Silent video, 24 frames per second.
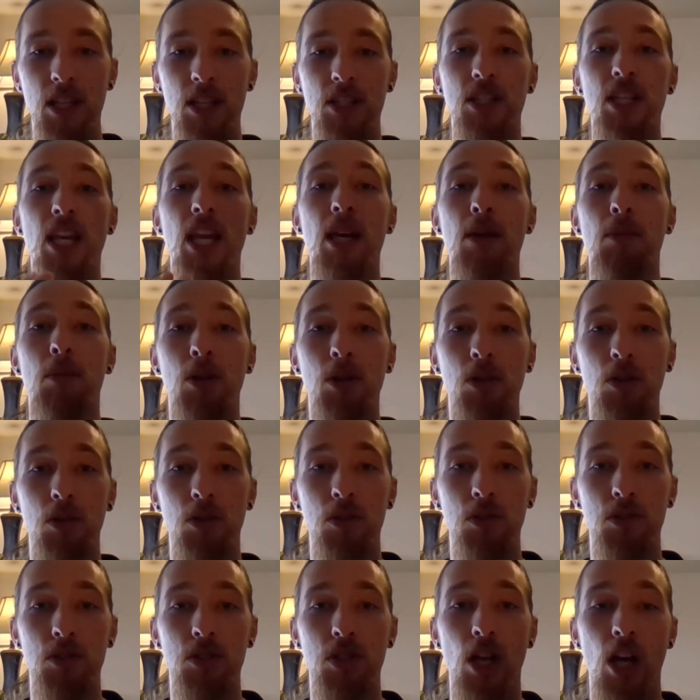
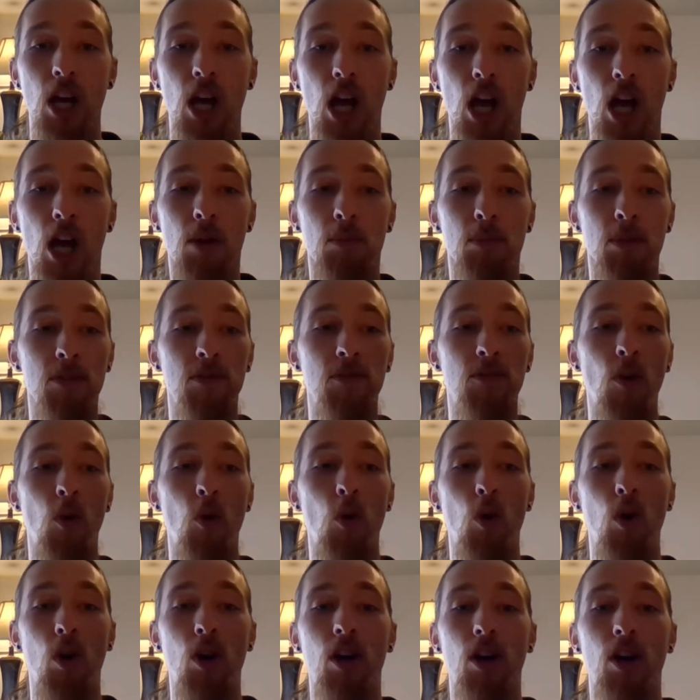chemicals
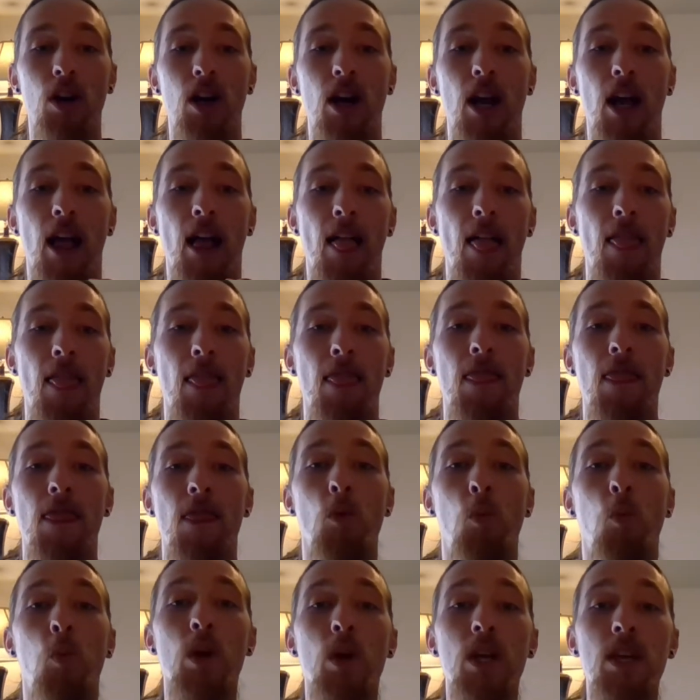before
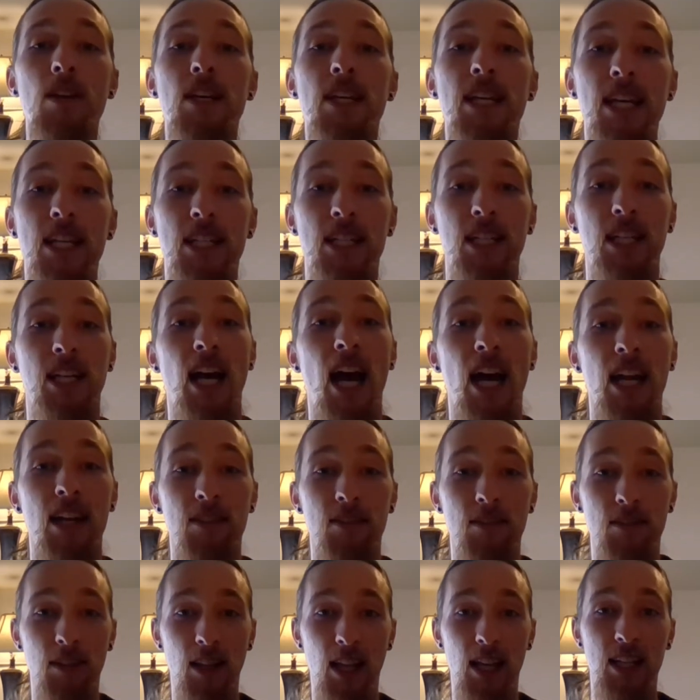we get to kind
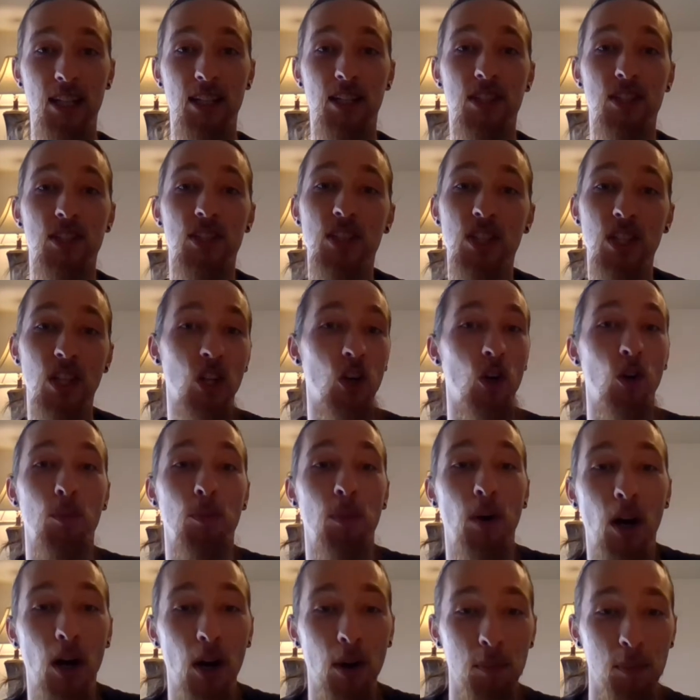of like slurp
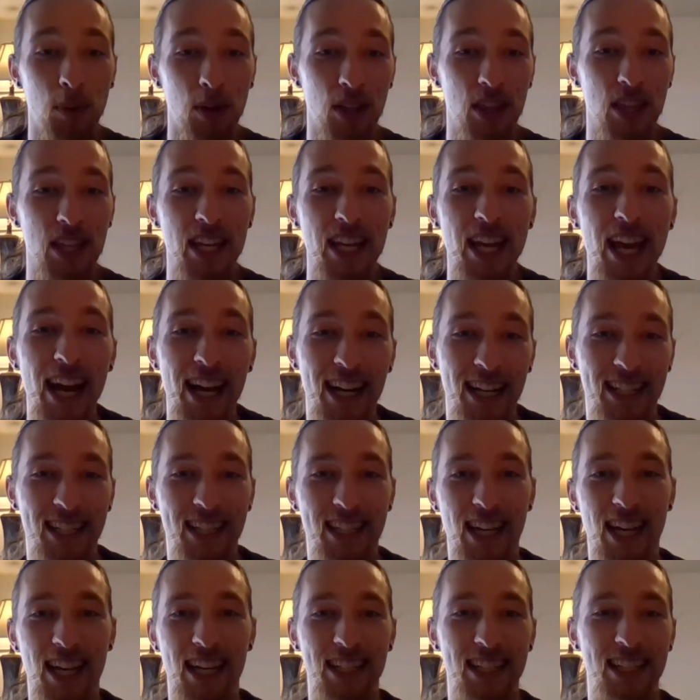up the
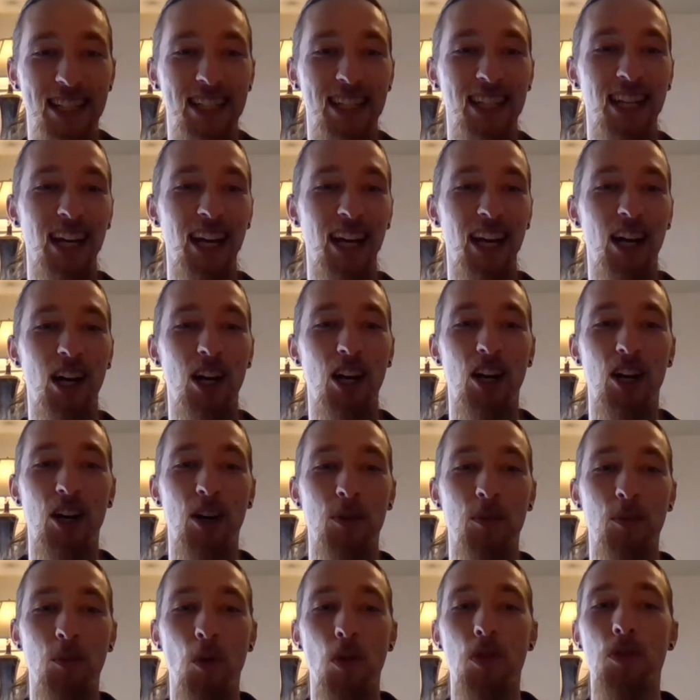excess
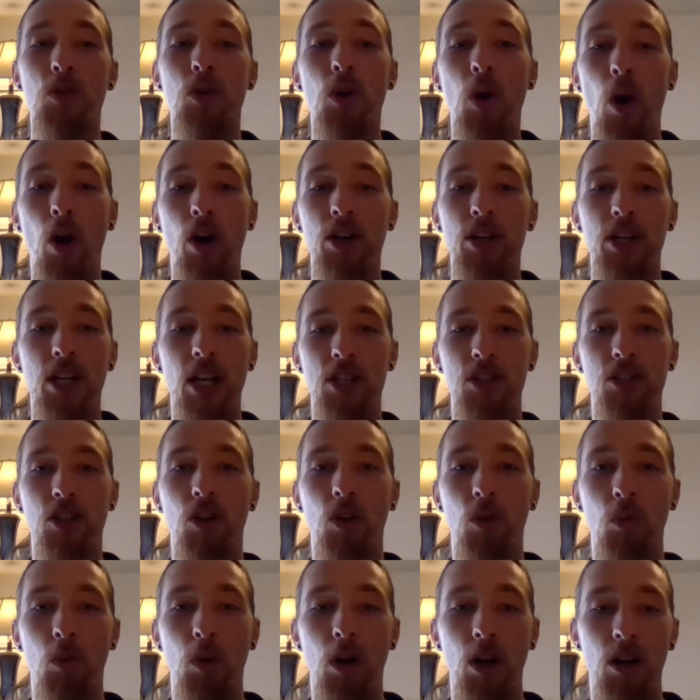through our
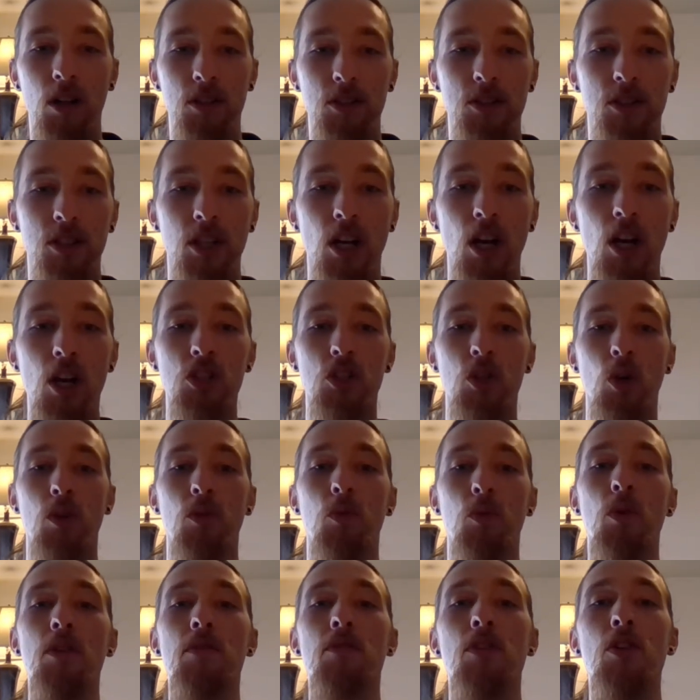intestinal walls. So
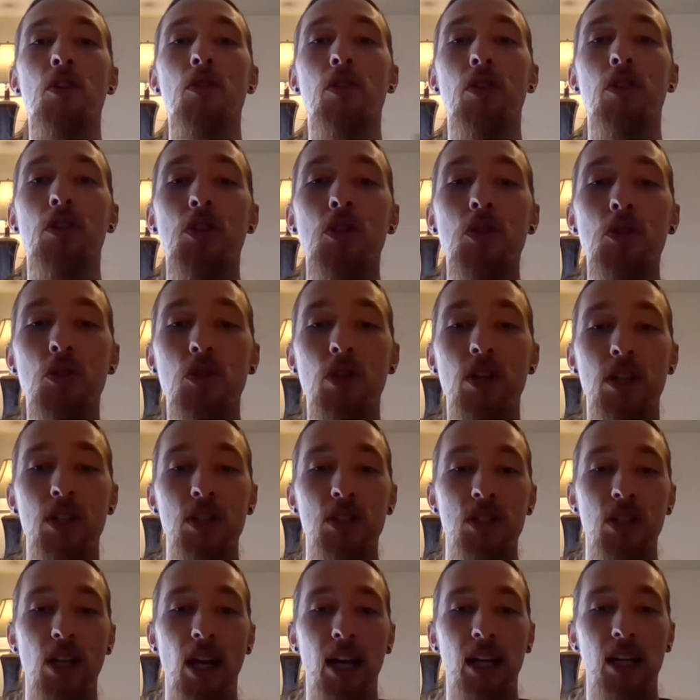if we view the nutrient
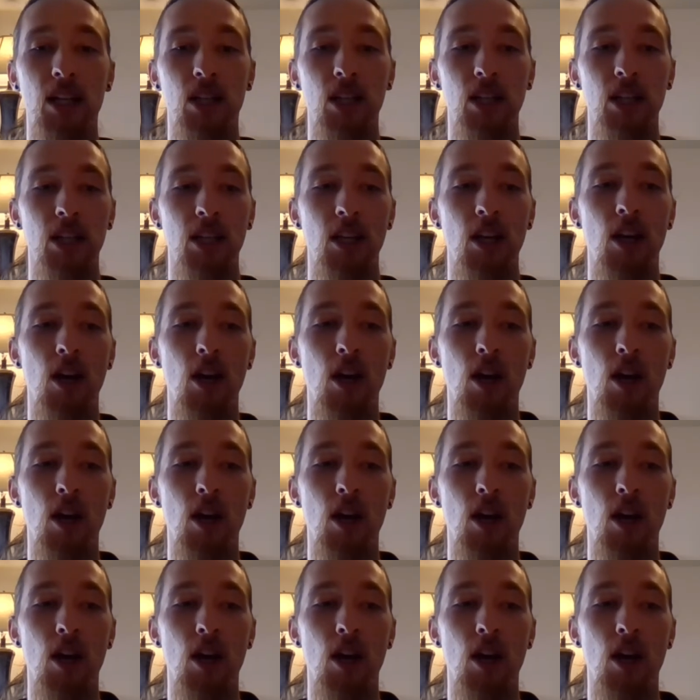cycling